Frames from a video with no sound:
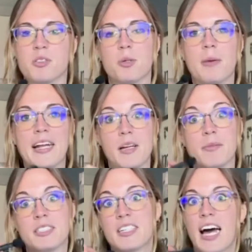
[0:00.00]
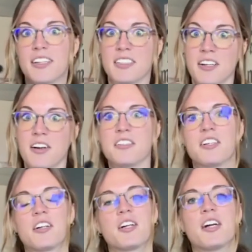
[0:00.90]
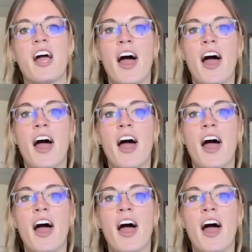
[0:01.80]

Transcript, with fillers: So my name is Kylie Don Tucker.